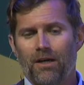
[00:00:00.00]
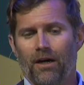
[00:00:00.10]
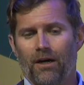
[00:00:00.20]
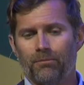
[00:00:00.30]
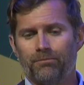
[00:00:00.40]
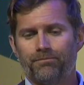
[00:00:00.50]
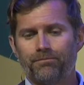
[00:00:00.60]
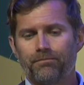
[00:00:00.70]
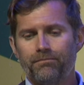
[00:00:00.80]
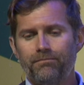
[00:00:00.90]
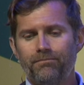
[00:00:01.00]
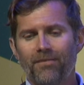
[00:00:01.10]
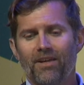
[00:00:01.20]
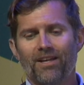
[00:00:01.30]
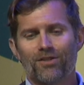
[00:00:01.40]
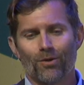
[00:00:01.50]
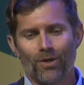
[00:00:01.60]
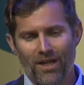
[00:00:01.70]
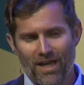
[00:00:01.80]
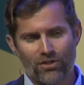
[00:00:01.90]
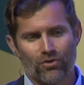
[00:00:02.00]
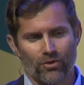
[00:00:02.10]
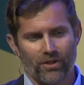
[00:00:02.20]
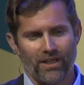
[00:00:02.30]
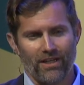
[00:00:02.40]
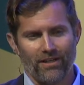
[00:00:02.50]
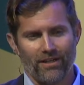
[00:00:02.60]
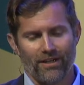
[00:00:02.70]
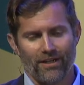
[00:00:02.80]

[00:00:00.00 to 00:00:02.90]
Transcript: And so it naturally,